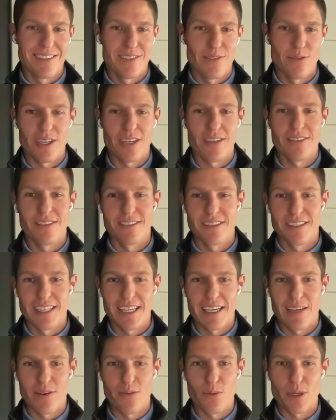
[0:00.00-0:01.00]
well,
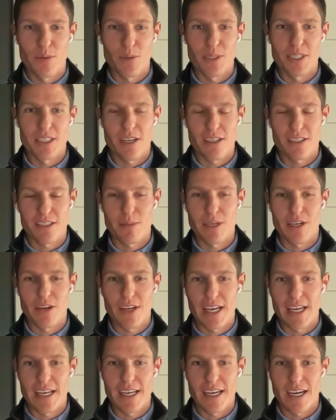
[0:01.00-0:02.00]
we talked
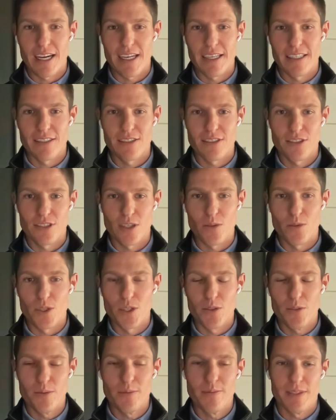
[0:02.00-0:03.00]
about AI is so
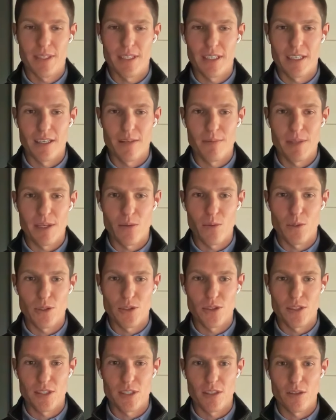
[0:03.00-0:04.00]
new that we're
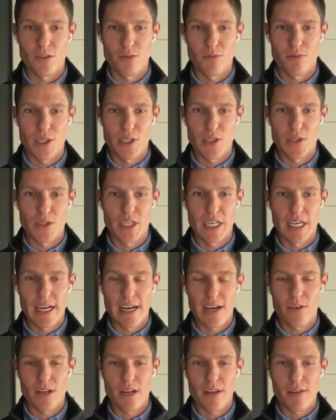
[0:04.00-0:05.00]
still figuring it
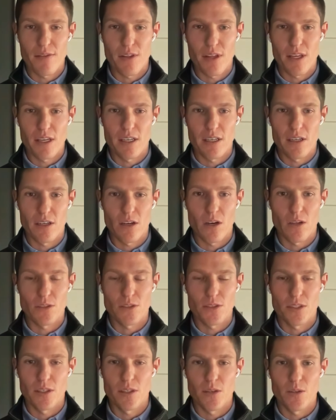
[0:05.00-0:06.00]
out. I think
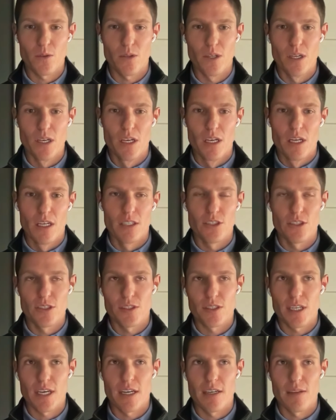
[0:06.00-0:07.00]
also
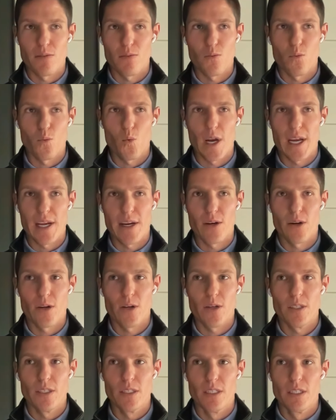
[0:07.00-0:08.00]
just kind of
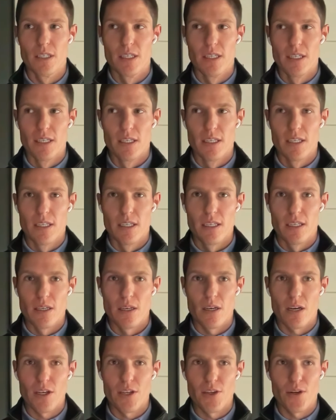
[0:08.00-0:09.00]
where
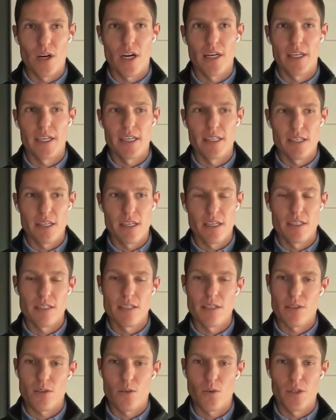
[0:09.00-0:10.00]
your audience
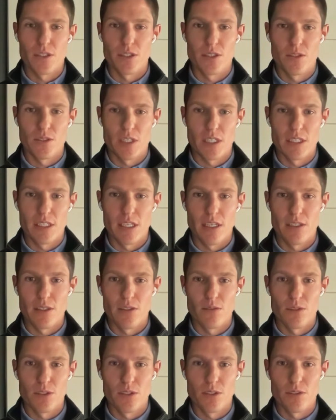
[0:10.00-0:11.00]
is going to
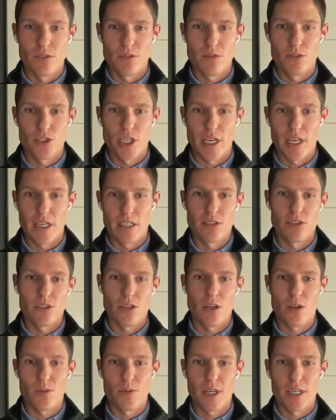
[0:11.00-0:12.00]
continue to change.
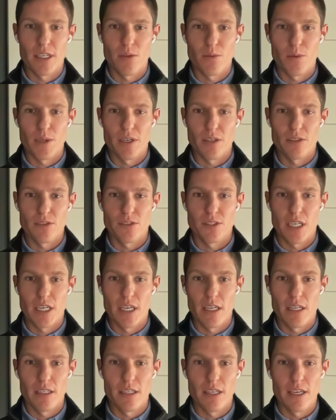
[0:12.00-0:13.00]
Already, we are
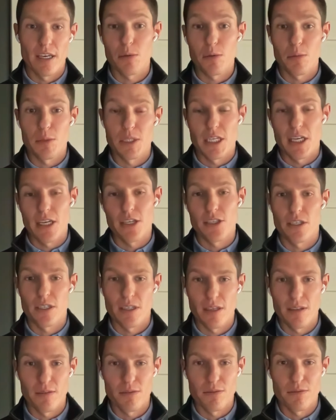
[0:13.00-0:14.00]
seeing the implementation
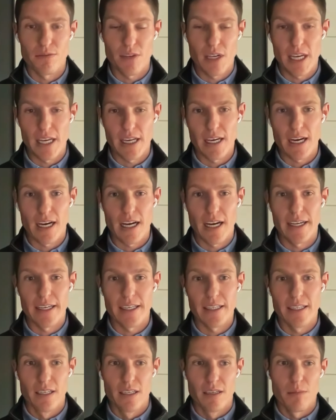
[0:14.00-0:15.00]
of
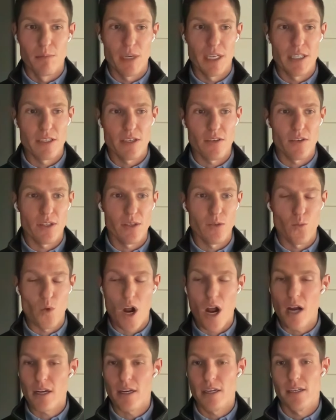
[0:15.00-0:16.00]
AI basically
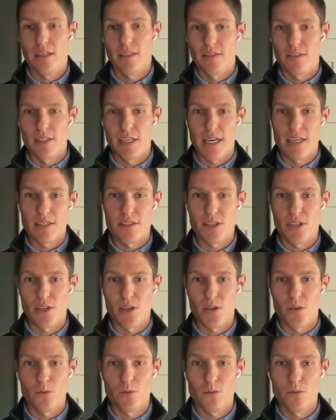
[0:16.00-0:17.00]
rock the
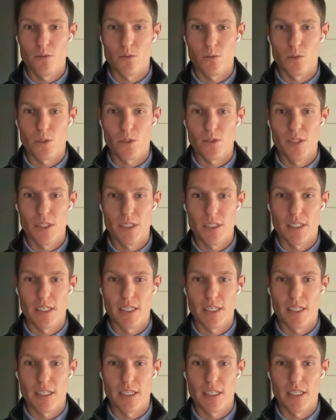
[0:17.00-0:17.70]
SEO world.